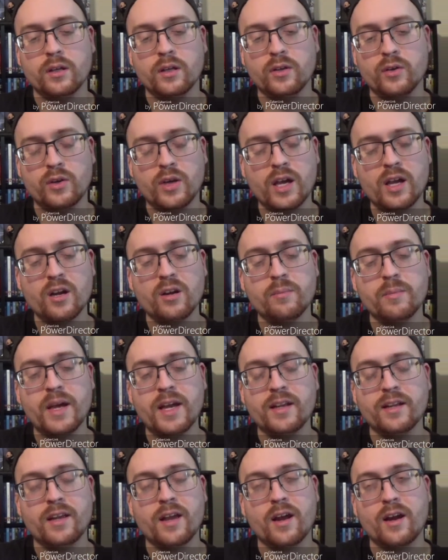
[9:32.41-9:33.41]
you get your
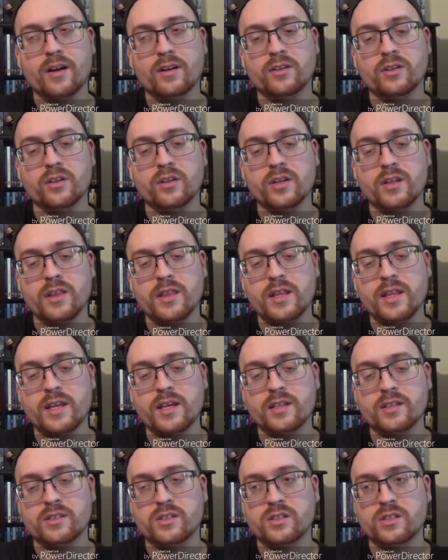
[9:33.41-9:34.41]
main character in
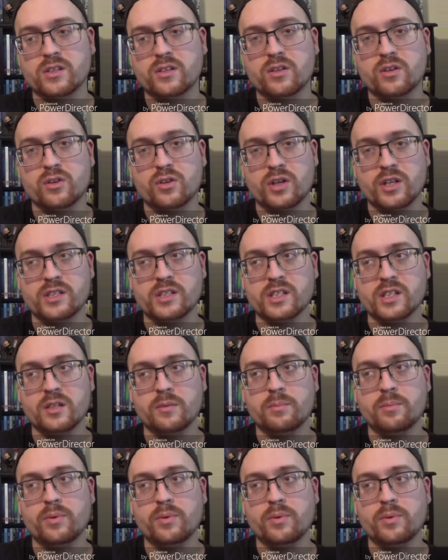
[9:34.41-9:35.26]
this Chrissy,